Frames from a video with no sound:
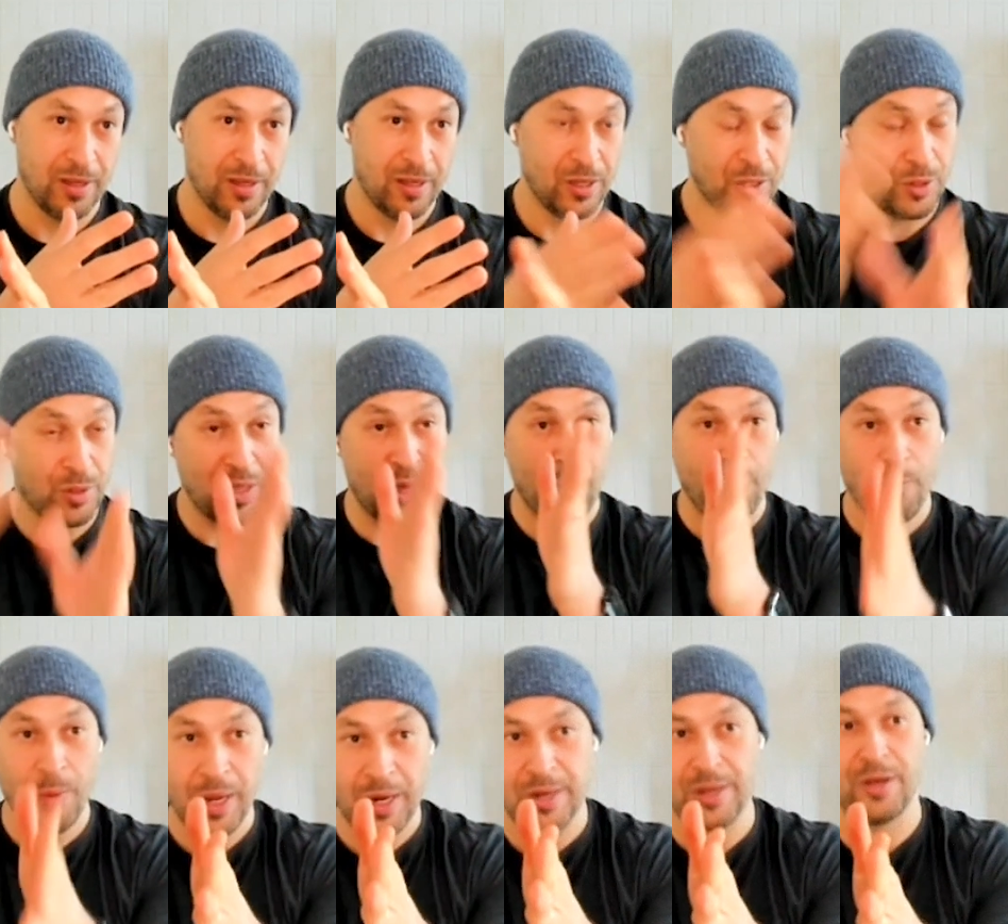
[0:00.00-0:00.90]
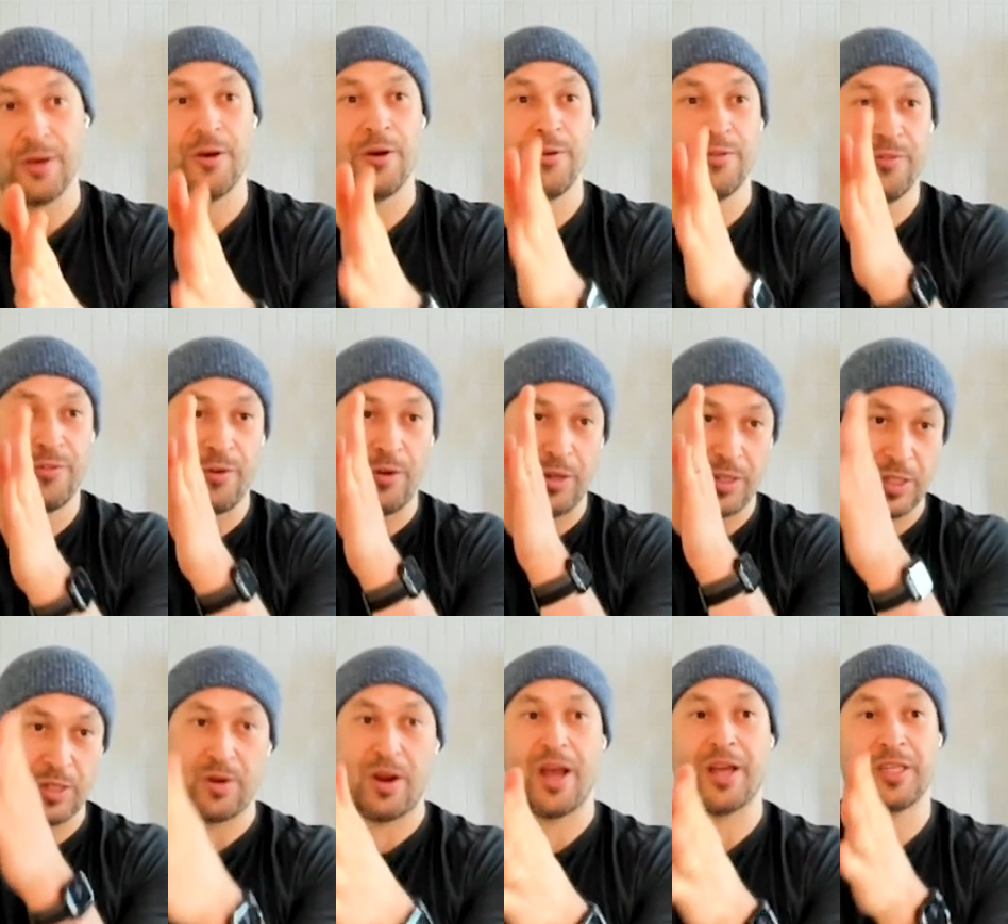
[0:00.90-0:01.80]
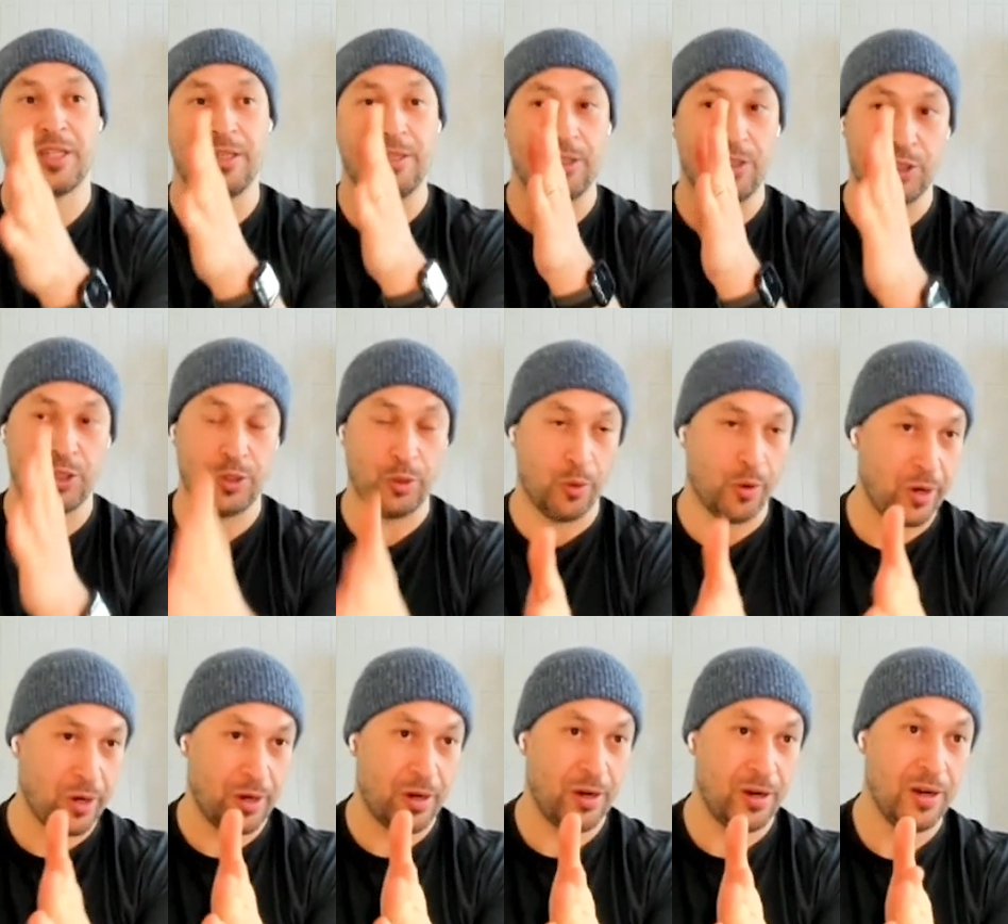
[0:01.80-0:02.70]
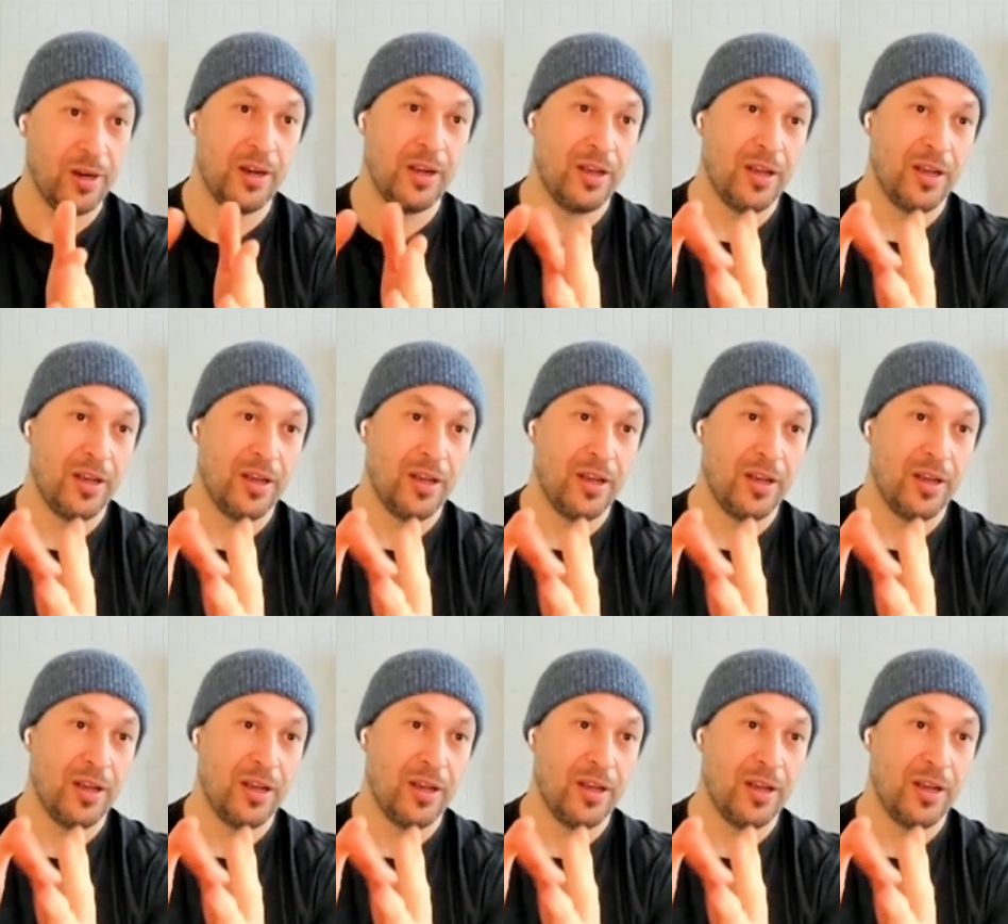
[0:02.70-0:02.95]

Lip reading: So that window for extraction is shorter.